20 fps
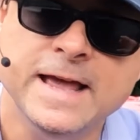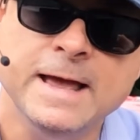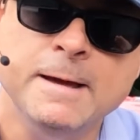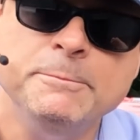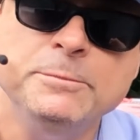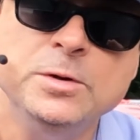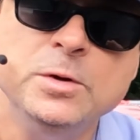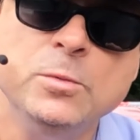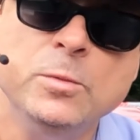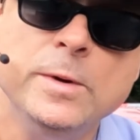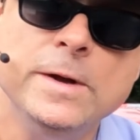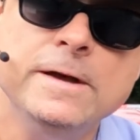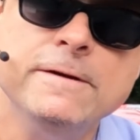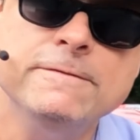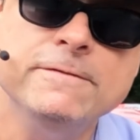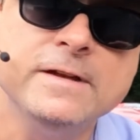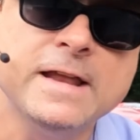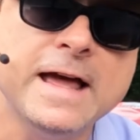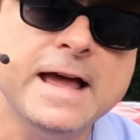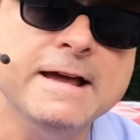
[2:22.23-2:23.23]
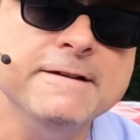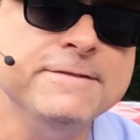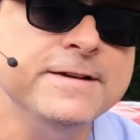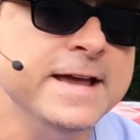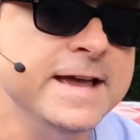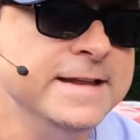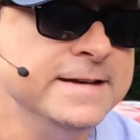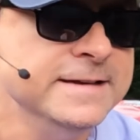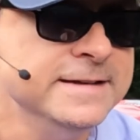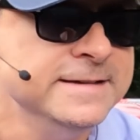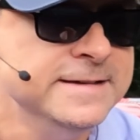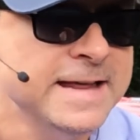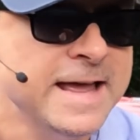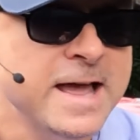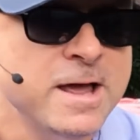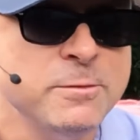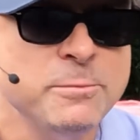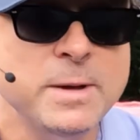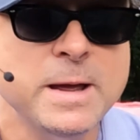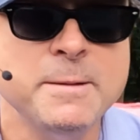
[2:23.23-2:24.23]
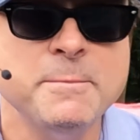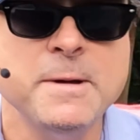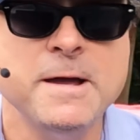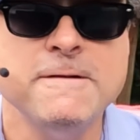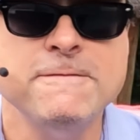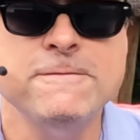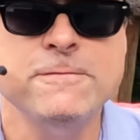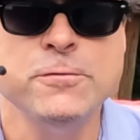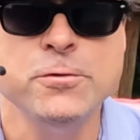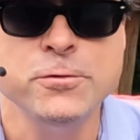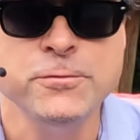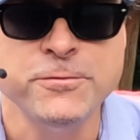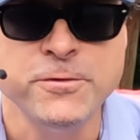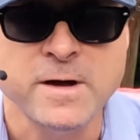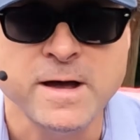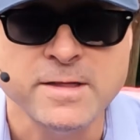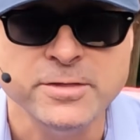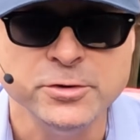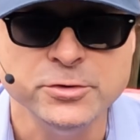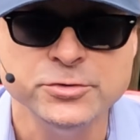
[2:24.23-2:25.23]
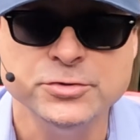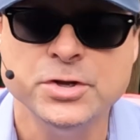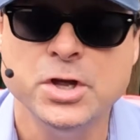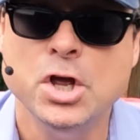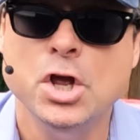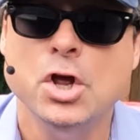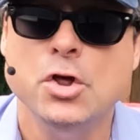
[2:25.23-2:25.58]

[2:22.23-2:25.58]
empty way of life handed down by my forefathers